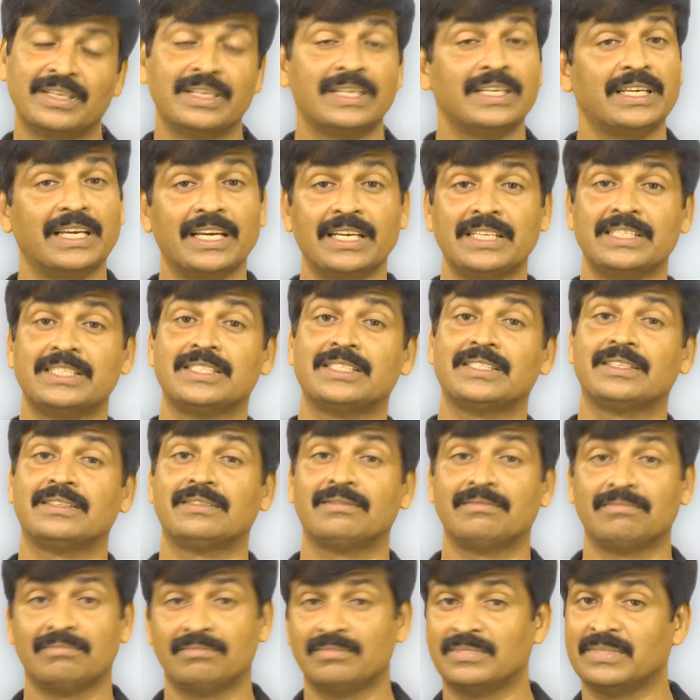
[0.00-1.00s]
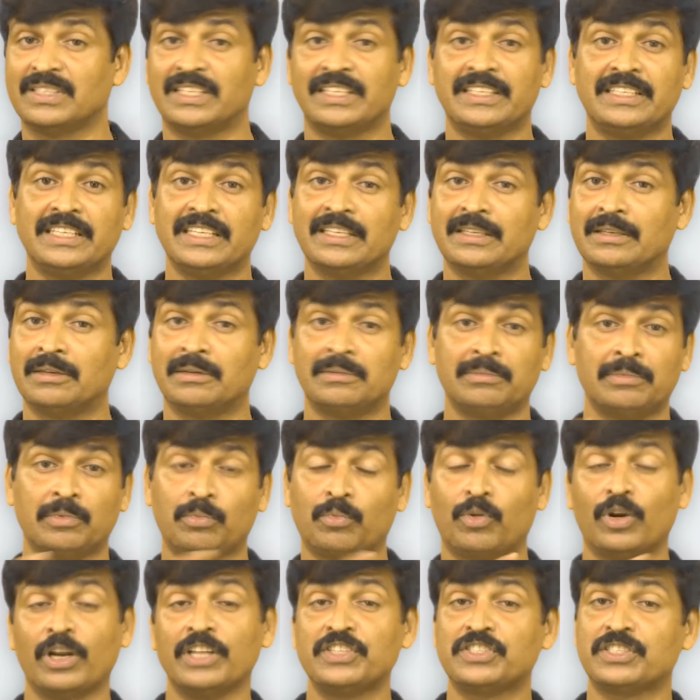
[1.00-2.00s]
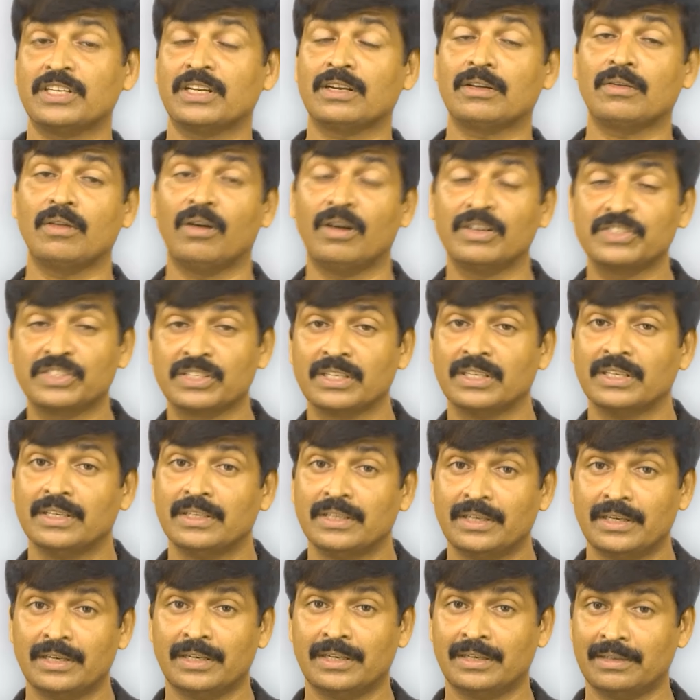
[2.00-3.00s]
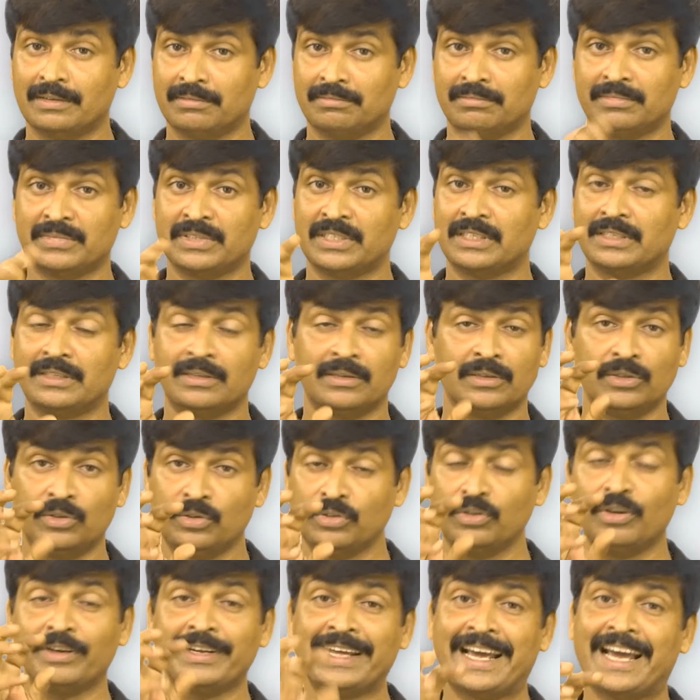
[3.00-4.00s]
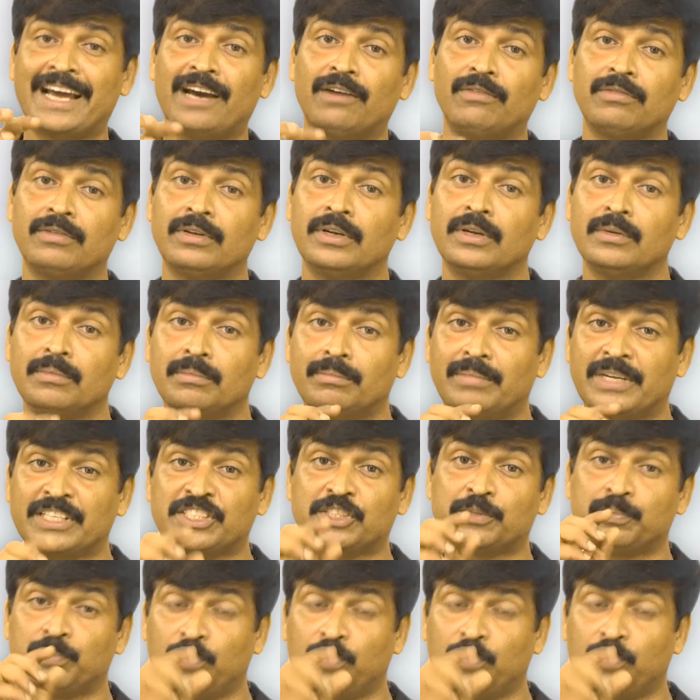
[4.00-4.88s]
Yes, the polyester cloths do not have much